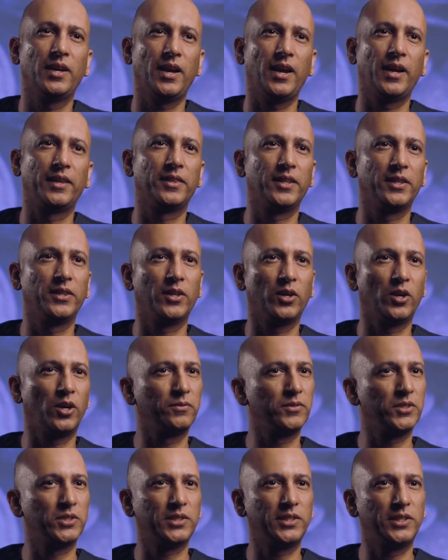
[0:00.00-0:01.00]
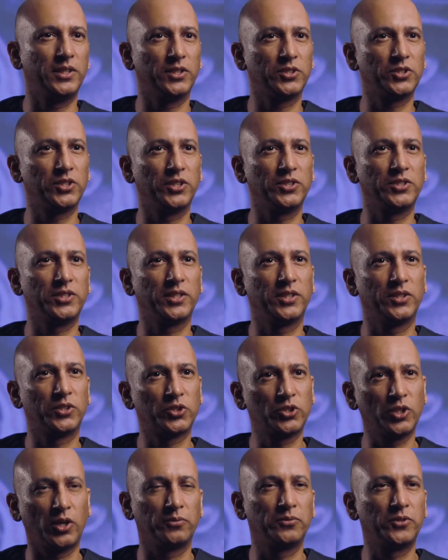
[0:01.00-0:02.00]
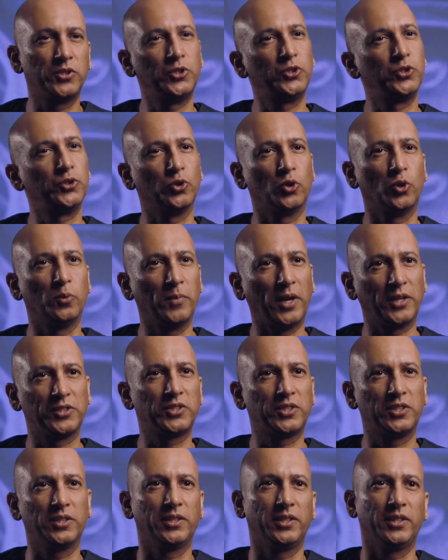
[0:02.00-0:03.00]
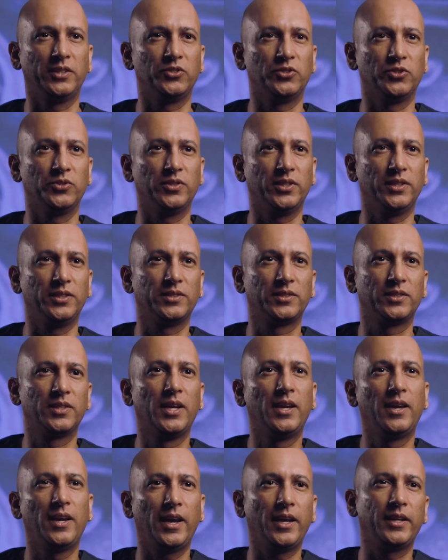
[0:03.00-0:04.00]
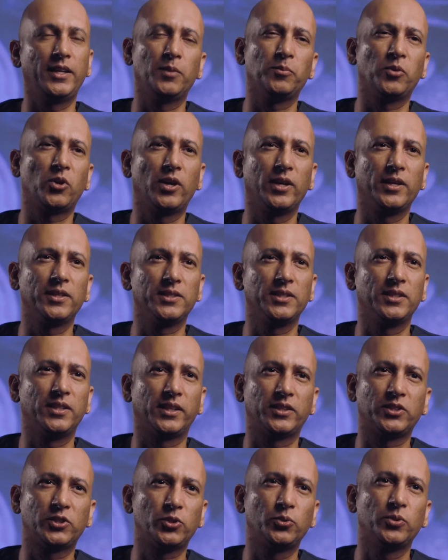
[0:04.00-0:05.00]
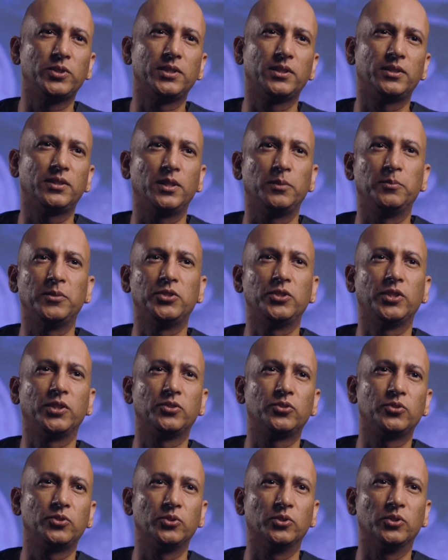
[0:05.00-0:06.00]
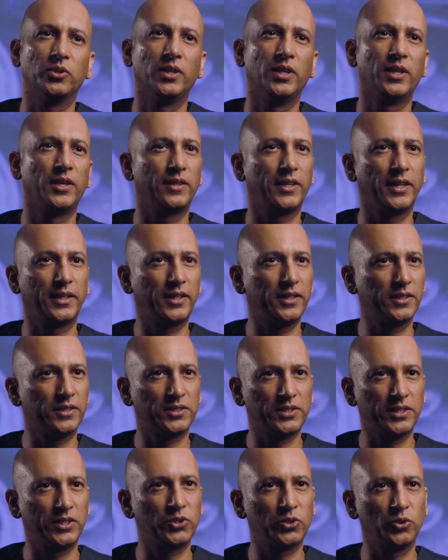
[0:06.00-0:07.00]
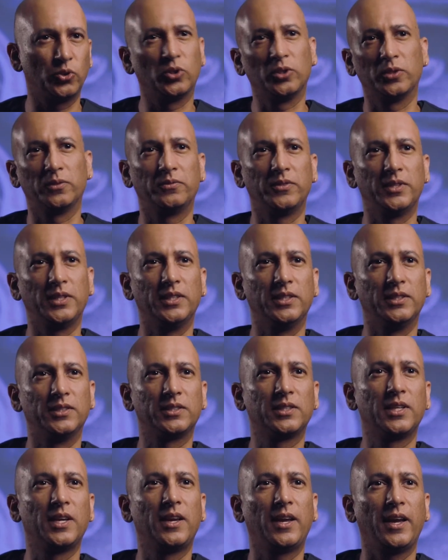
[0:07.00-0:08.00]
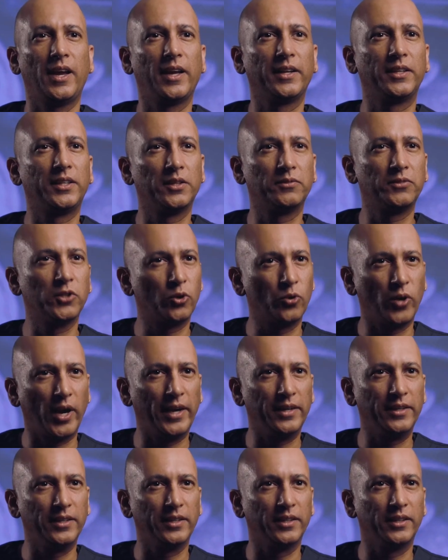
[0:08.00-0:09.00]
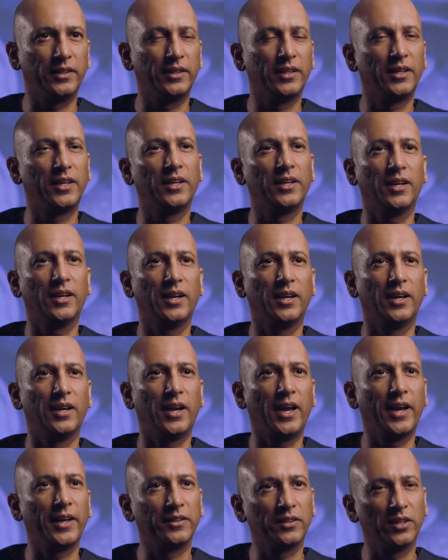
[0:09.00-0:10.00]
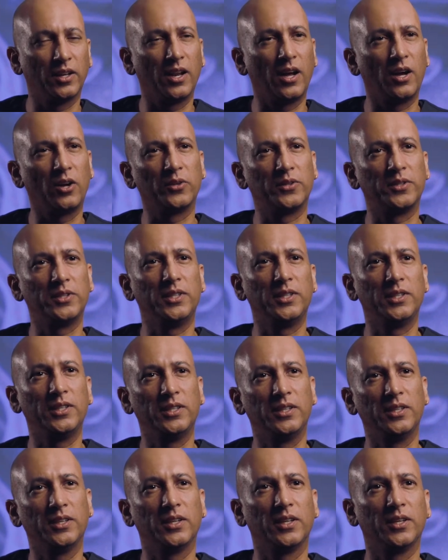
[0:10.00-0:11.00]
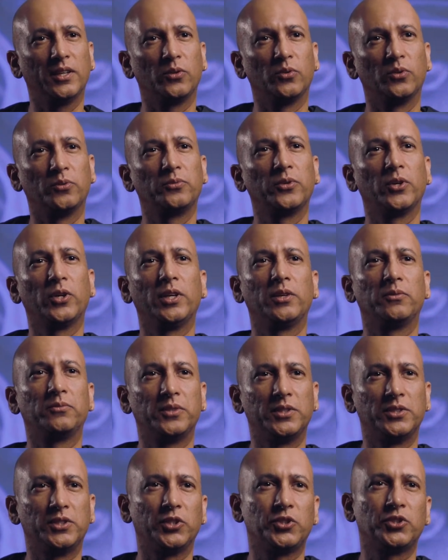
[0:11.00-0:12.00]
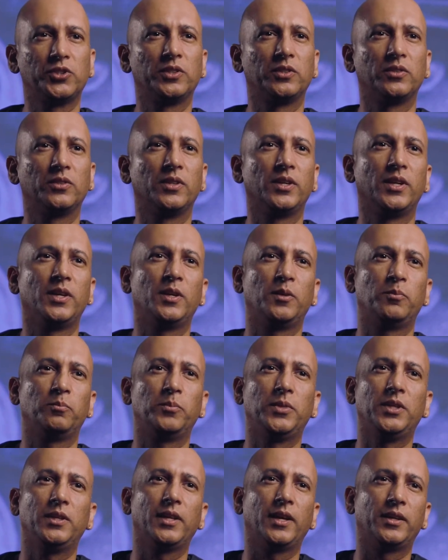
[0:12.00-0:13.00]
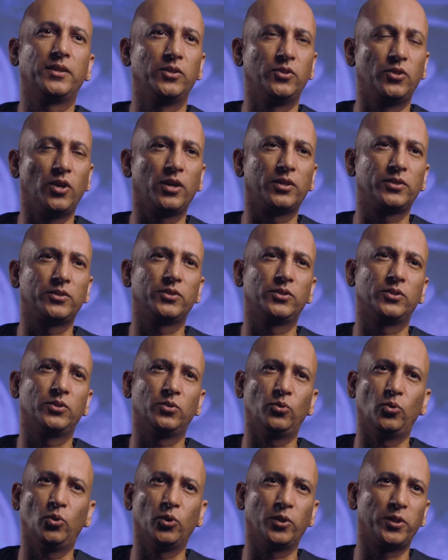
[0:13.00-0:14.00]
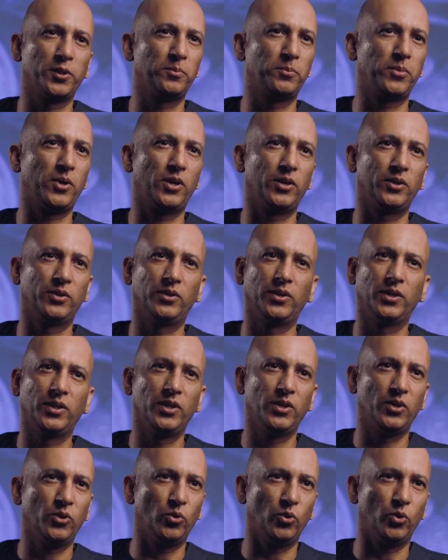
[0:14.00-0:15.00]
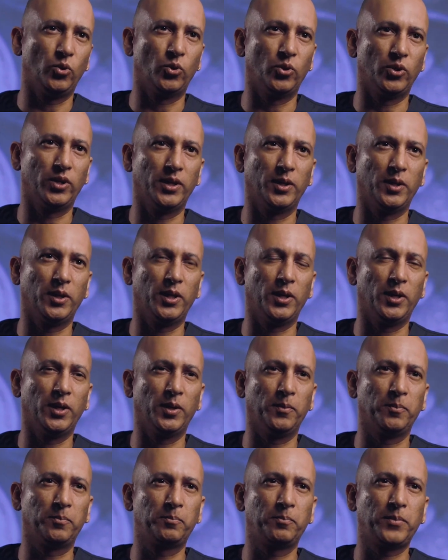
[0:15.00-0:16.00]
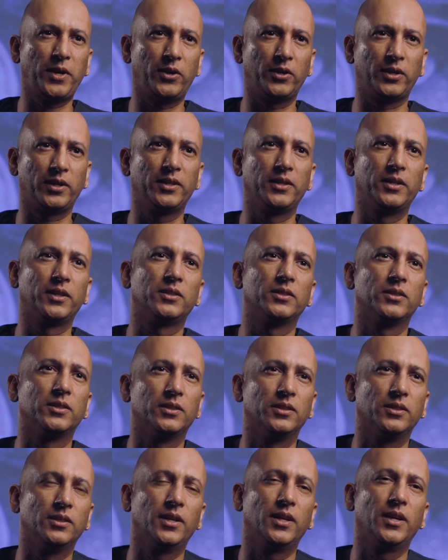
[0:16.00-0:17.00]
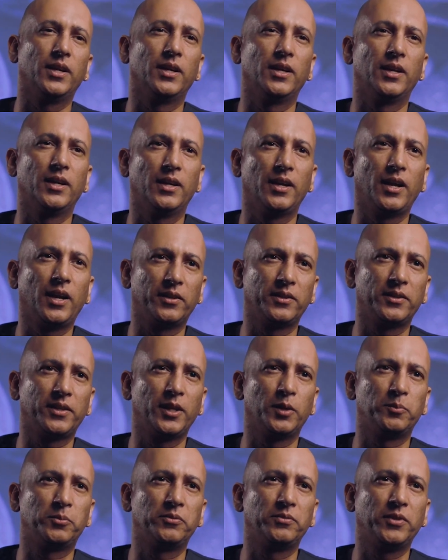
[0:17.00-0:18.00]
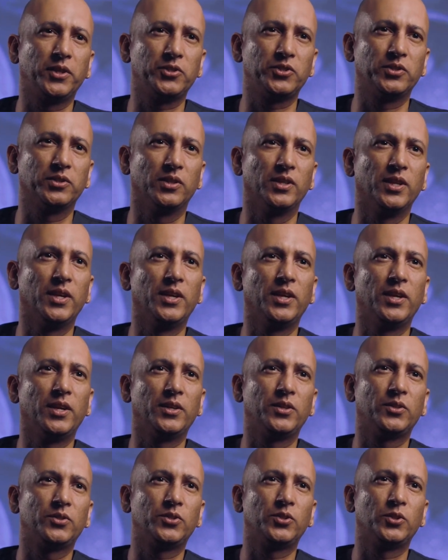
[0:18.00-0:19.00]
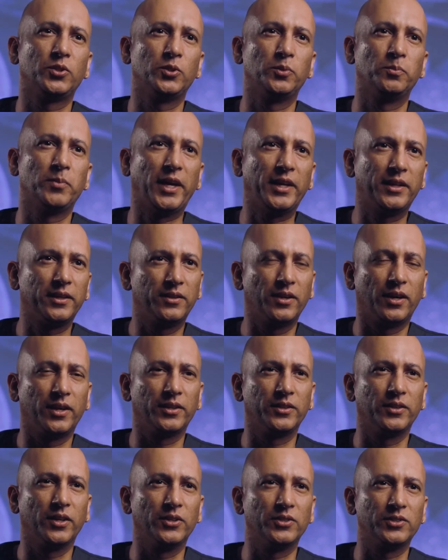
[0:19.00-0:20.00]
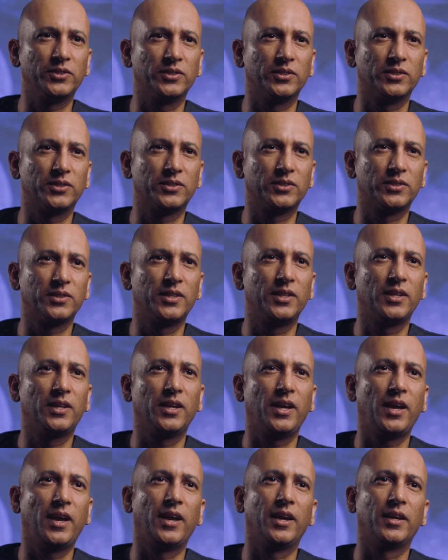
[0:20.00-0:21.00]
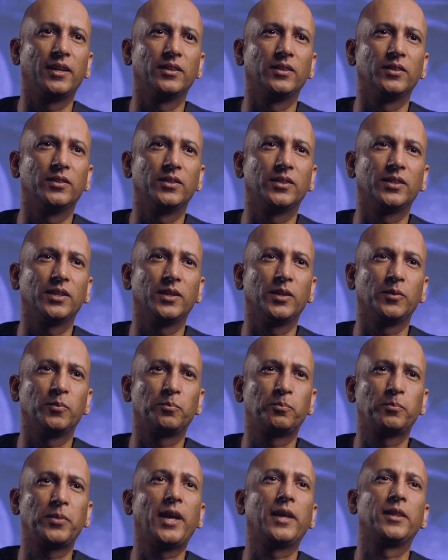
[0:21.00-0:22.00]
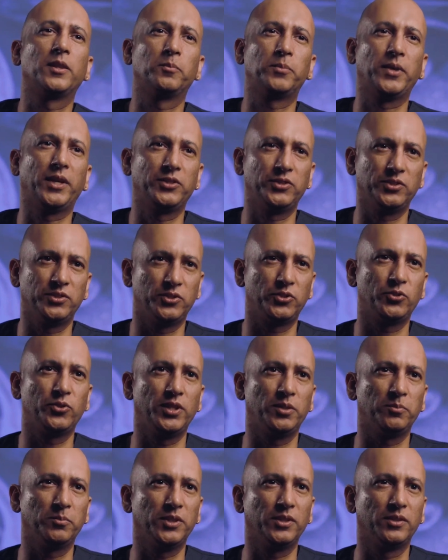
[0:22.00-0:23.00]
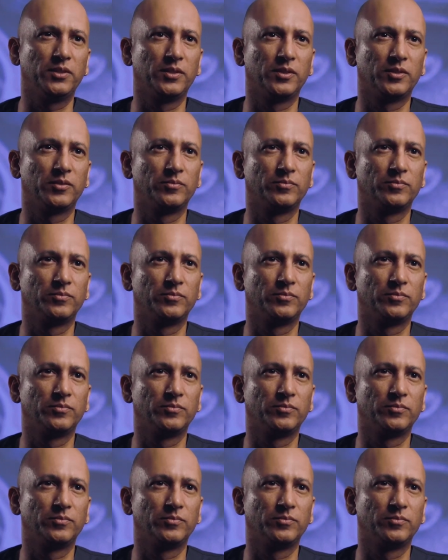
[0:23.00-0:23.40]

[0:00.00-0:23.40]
And then there are obviously associated soft tissue or muscular injuries. And MRI is an exquisite imaging tool that can assess all of these and give a grading and allow the referring physician, be that a doctor, orthopod, or a paraclinical healthcare professional, to make a diagnosis and plan the patient's treatment.